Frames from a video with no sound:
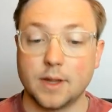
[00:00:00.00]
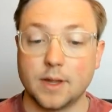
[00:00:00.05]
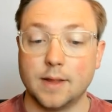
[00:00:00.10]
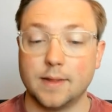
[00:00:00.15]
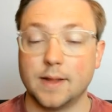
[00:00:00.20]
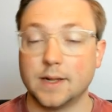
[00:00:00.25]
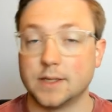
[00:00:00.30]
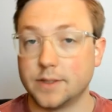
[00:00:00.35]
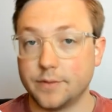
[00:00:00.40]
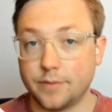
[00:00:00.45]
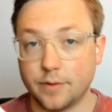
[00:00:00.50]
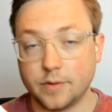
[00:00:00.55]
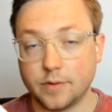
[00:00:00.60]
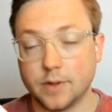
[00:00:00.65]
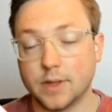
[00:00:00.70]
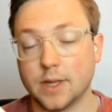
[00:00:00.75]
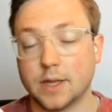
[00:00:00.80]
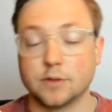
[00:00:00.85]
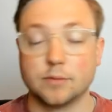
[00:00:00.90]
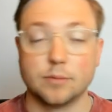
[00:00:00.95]
and that's the
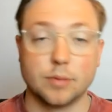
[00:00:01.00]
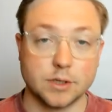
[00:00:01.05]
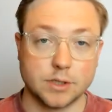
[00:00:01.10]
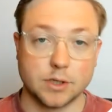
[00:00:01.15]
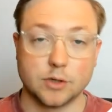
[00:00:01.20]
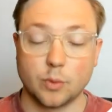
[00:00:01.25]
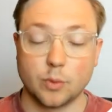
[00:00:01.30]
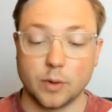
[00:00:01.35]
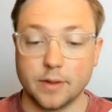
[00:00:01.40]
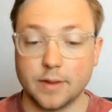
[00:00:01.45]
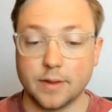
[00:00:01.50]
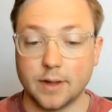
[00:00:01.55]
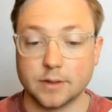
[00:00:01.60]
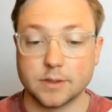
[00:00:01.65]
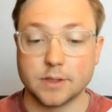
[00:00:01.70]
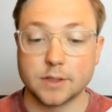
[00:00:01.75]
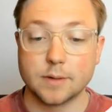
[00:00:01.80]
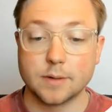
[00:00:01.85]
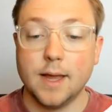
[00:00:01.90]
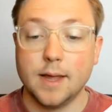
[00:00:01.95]
50,000 plus the
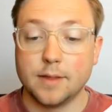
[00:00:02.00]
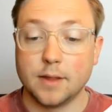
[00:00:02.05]
20,000.